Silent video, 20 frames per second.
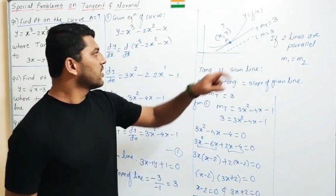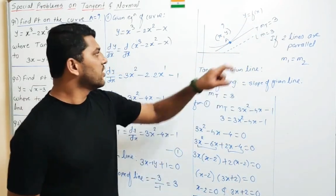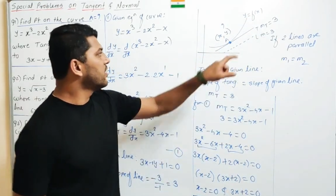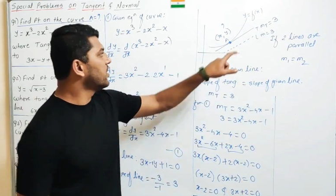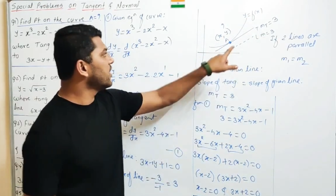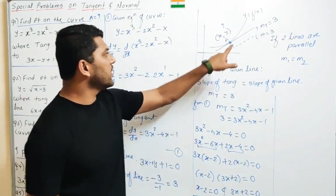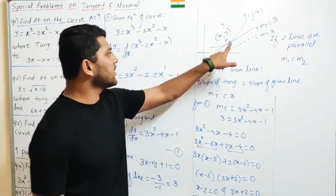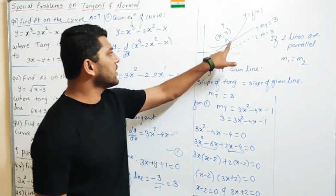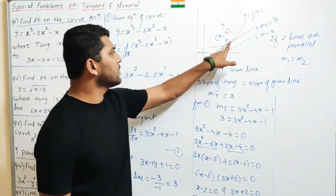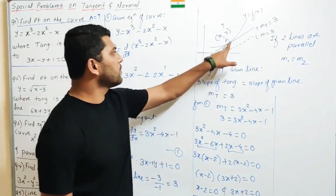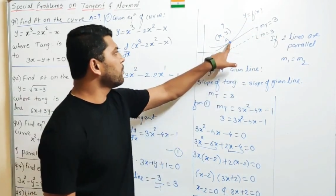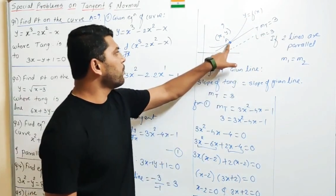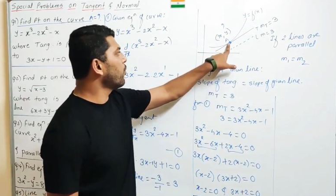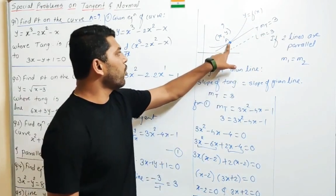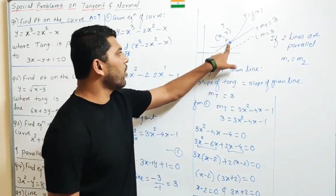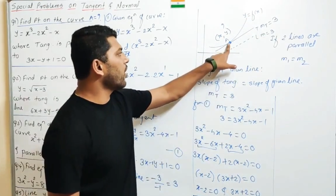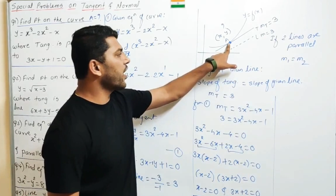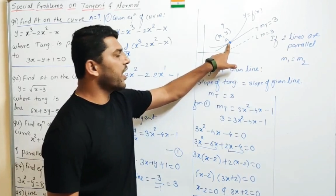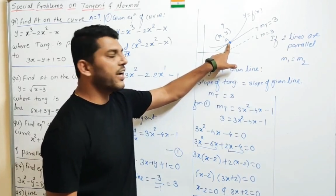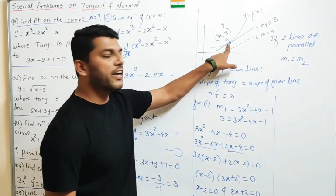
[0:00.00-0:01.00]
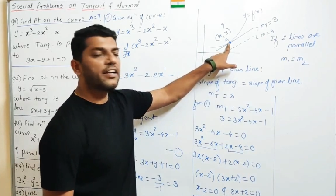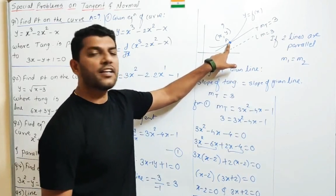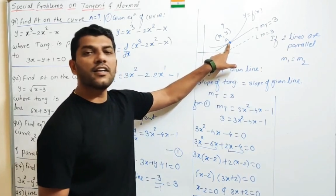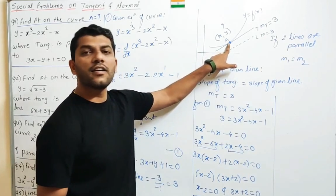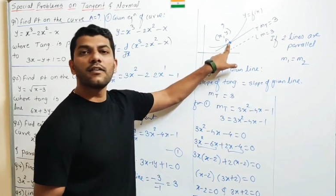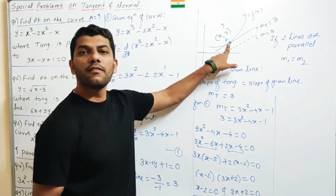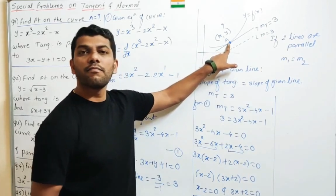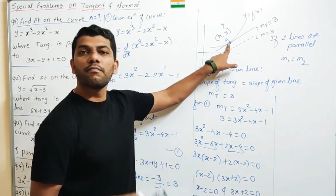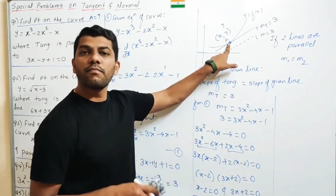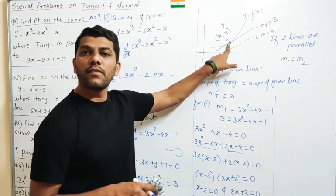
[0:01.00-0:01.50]
this point
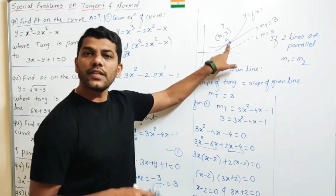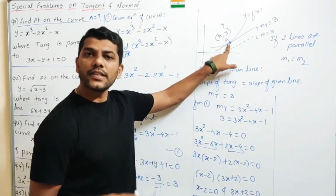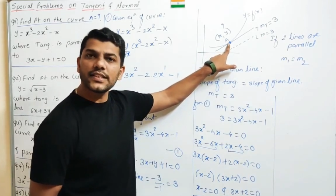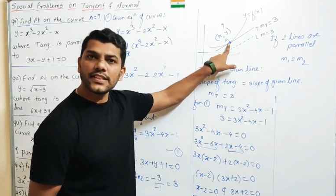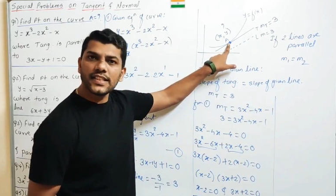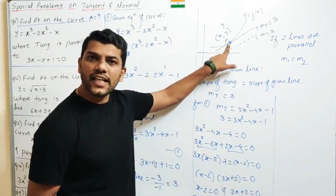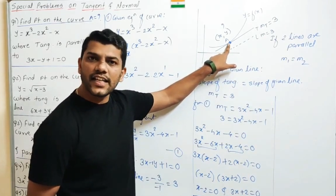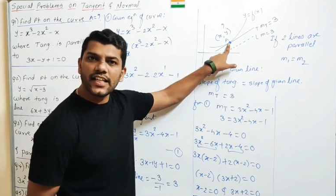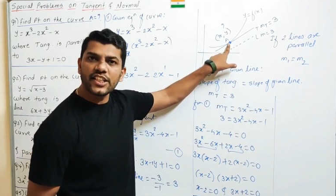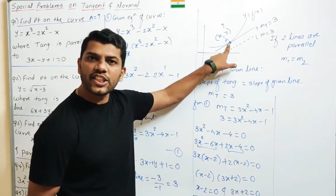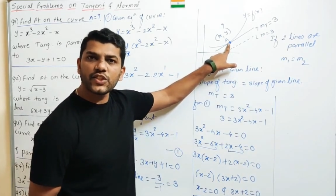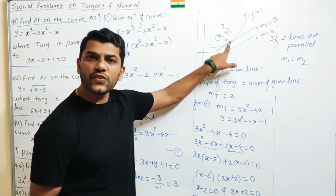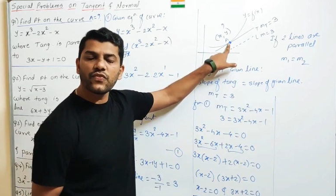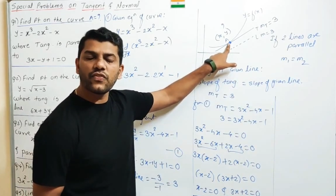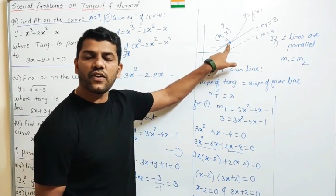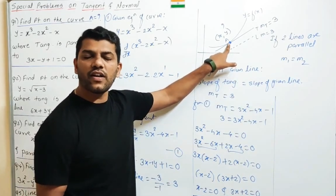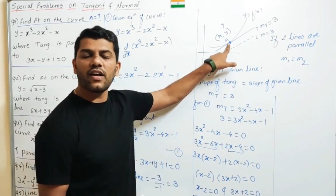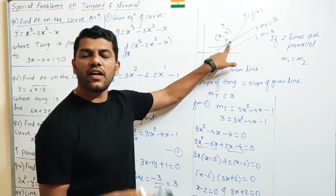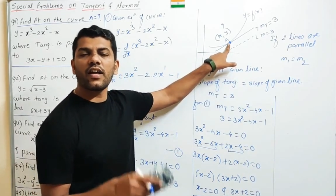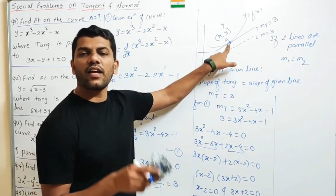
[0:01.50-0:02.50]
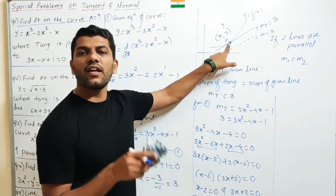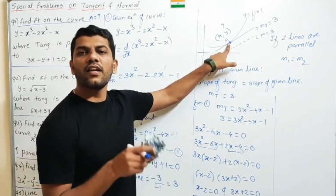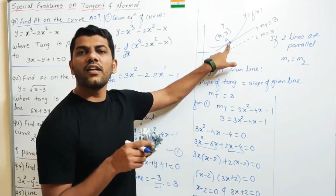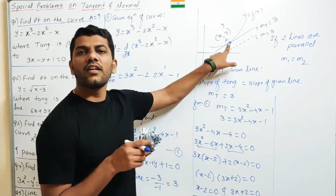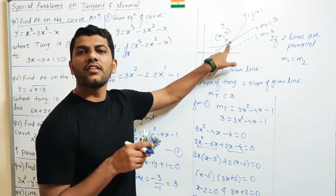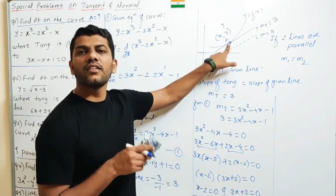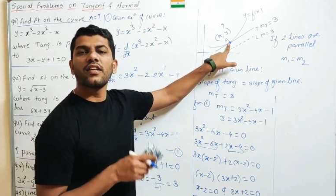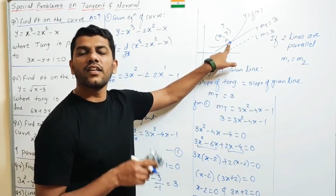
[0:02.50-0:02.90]
must satisfy